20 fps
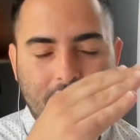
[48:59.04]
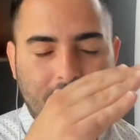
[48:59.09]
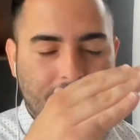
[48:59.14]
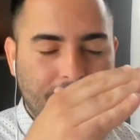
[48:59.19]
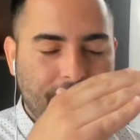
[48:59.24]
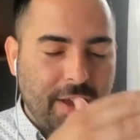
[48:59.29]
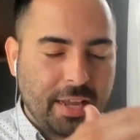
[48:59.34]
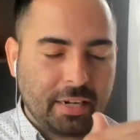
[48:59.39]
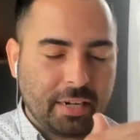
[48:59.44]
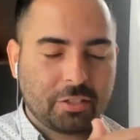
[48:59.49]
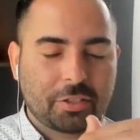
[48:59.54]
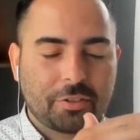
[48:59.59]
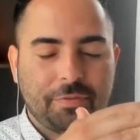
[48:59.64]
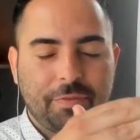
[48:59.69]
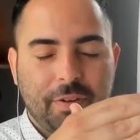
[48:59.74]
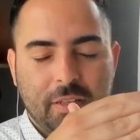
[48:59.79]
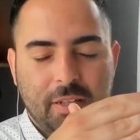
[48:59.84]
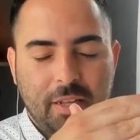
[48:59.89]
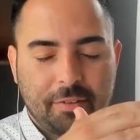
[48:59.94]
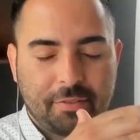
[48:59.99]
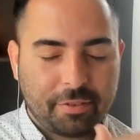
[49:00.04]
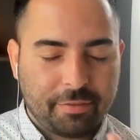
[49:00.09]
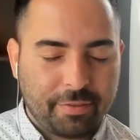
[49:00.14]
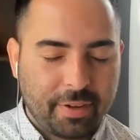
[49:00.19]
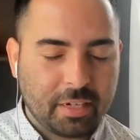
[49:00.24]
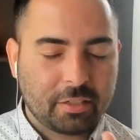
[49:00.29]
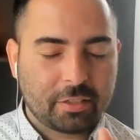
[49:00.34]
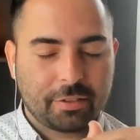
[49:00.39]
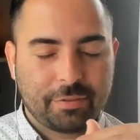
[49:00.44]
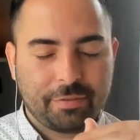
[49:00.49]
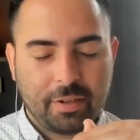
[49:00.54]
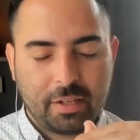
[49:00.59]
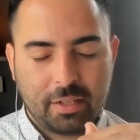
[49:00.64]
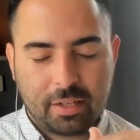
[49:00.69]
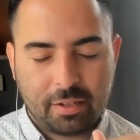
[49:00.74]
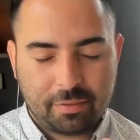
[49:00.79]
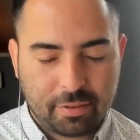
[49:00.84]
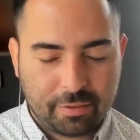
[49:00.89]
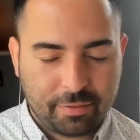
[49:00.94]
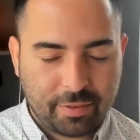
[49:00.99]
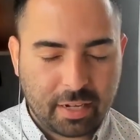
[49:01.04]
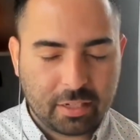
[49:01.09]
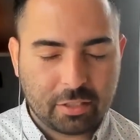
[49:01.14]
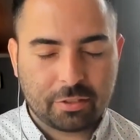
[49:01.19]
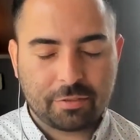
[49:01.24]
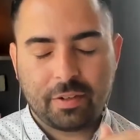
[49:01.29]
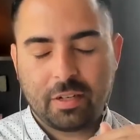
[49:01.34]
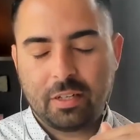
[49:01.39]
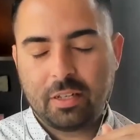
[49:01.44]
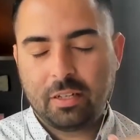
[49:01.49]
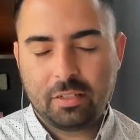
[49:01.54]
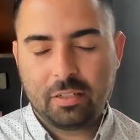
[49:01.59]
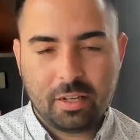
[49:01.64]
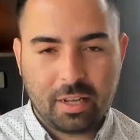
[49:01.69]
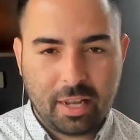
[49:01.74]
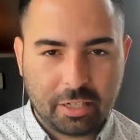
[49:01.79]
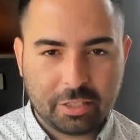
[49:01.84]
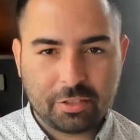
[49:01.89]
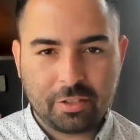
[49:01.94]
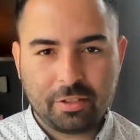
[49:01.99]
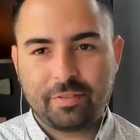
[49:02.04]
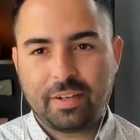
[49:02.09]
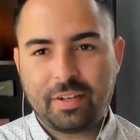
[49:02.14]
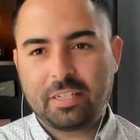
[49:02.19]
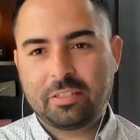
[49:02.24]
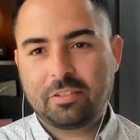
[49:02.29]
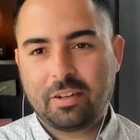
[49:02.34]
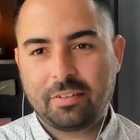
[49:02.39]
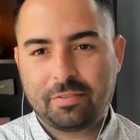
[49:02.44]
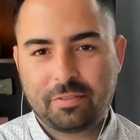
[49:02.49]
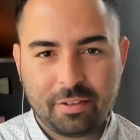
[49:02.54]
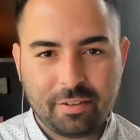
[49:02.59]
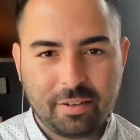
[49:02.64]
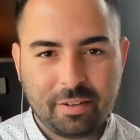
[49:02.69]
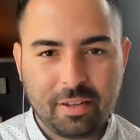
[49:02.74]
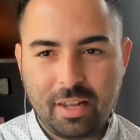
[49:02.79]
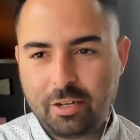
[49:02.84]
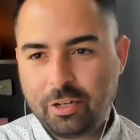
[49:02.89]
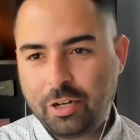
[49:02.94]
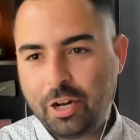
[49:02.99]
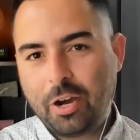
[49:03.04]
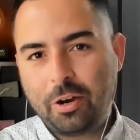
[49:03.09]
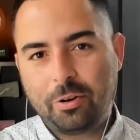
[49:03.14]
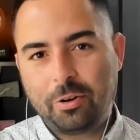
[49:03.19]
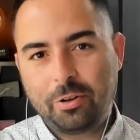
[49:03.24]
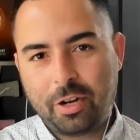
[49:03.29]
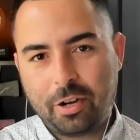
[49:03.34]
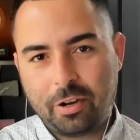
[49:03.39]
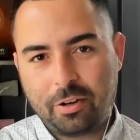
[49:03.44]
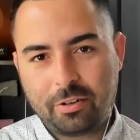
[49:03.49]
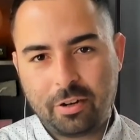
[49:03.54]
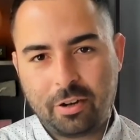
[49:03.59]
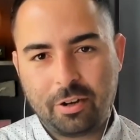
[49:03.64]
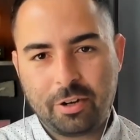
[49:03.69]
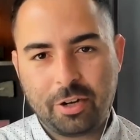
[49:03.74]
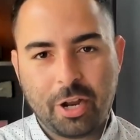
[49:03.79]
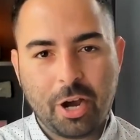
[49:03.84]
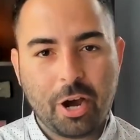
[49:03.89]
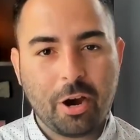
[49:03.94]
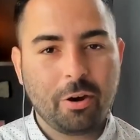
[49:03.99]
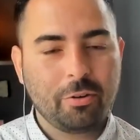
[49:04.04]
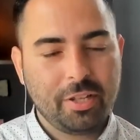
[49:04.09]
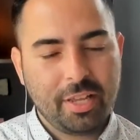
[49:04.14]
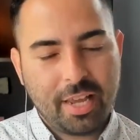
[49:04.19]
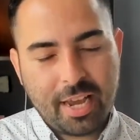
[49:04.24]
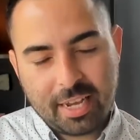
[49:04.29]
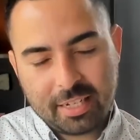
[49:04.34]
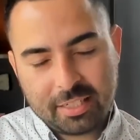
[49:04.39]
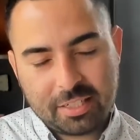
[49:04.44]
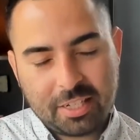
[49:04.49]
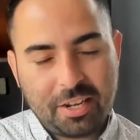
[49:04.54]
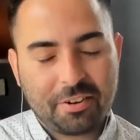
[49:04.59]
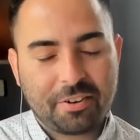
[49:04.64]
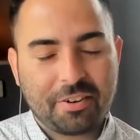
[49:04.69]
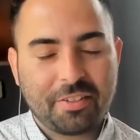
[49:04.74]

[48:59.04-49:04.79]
venture fund after venture fund after venture fund, and angel investor after no, no, no, no, yes, here